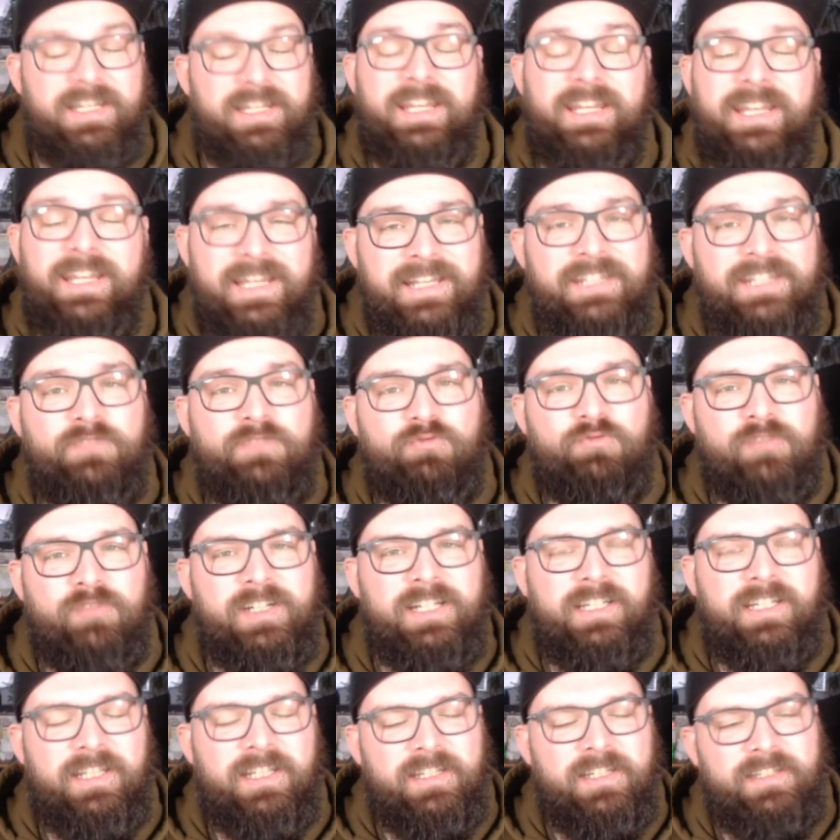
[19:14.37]
It is
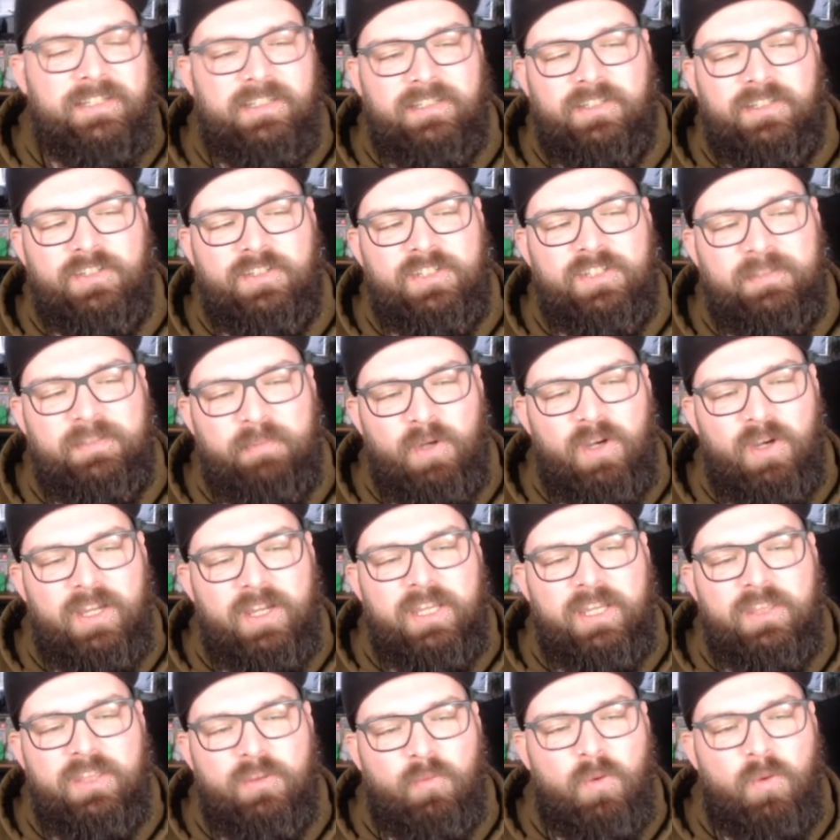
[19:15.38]
really easy to spot
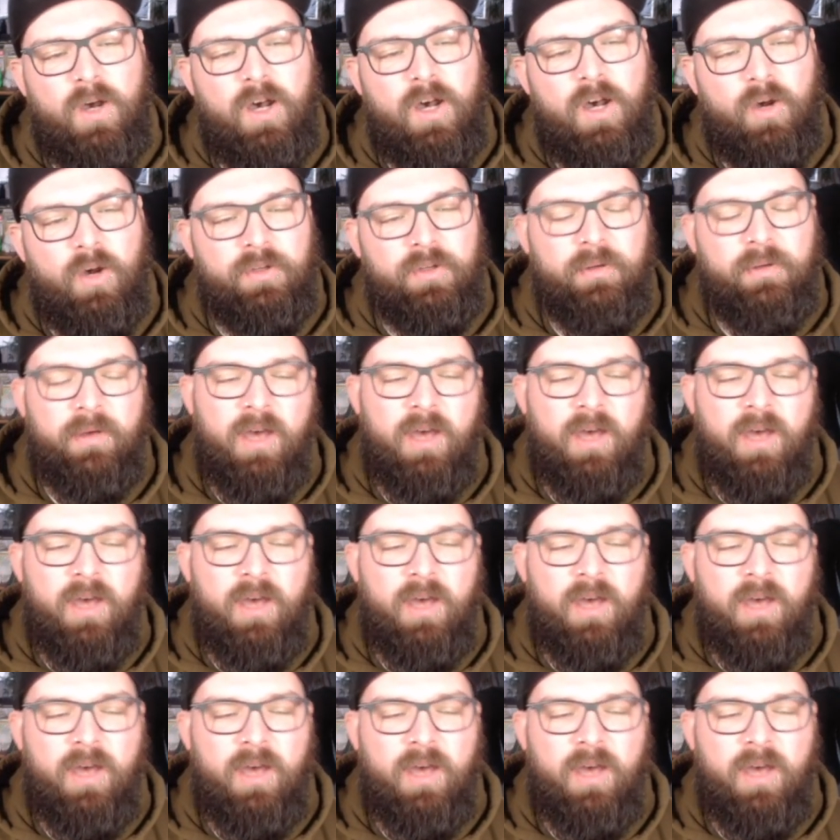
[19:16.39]
in the wild.